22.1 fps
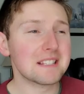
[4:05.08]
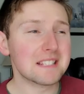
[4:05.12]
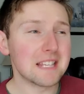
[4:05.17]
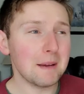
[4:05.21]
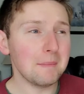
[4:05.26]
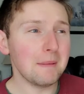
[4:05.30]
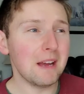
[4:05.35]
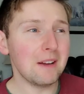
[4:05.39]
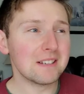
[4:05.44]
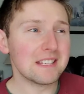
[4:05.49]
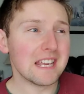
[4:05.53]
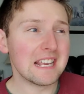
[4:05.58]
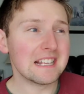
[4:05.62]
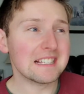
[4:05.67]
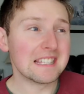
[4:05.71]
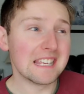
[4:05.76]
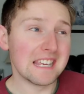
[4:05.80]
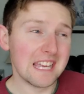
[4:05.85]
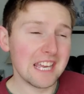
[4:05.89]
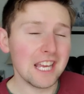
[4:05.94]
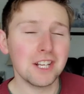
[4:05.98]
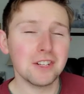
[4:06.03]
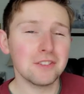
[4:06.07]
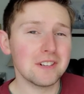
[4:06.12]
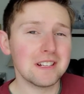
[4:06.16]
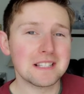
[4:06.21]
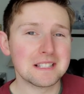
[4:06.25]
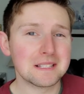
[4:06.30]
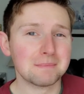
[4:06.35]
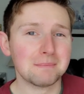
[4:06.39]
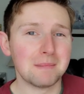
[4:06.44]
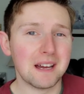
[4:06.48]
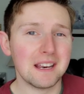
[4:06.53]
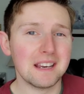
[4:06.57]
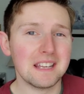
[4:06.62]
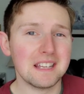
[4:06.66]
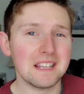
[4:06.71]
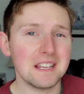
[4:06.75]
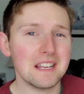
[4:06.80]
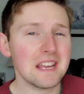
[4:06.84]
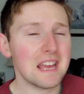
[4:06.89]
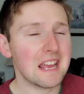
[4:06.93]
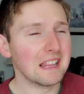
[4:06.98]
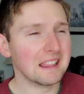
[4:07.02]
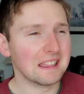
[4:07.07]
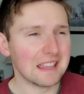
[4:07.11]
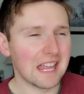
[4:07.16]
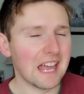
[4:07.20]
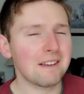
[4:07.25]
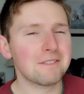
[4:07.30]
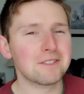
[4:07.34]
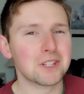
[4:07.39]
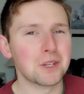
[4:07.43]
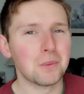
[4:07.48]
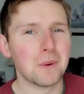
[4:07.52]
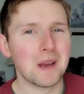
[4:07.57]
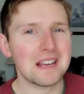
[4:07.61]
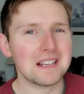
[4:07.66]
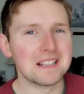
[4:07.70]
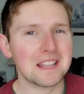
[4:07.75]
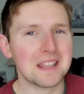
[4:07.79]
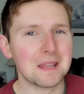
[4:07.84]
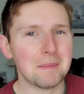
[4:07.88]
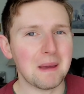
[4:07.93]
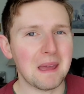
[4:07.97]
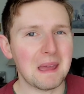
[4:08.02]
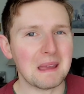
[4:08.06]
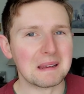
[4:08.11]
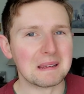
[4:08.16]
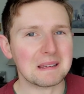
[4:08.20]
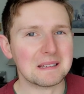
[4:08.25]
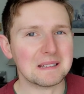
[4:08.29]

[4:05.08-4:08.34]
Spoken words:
somehow takes the ignorance, money, and laughs their way to the bank.